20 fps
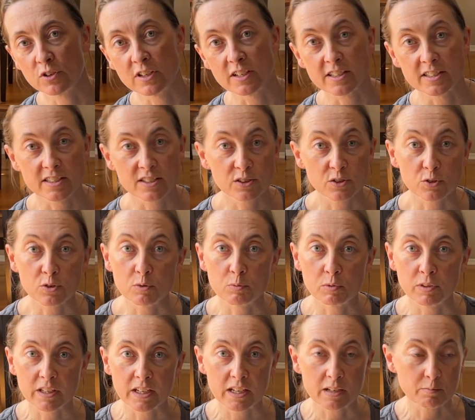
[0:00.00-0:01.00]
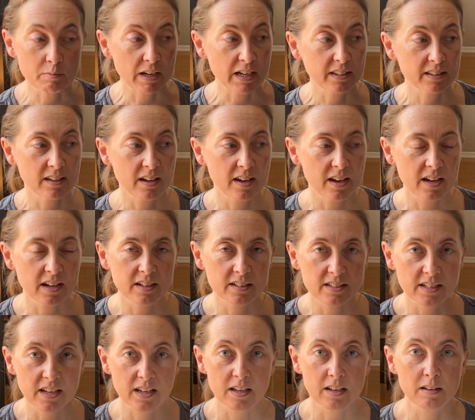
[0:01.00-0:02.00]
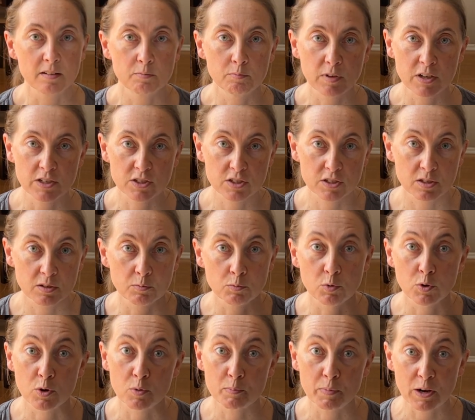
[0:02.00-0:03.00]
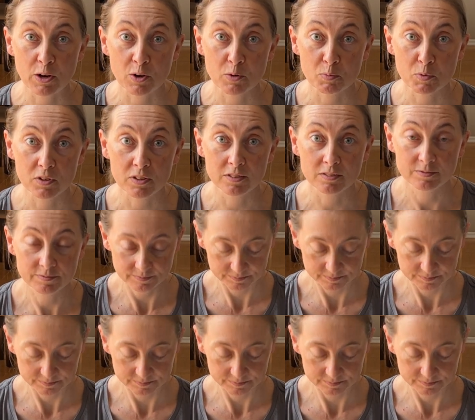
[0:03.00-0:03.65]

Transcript: considerably and make the hike day much more bearable.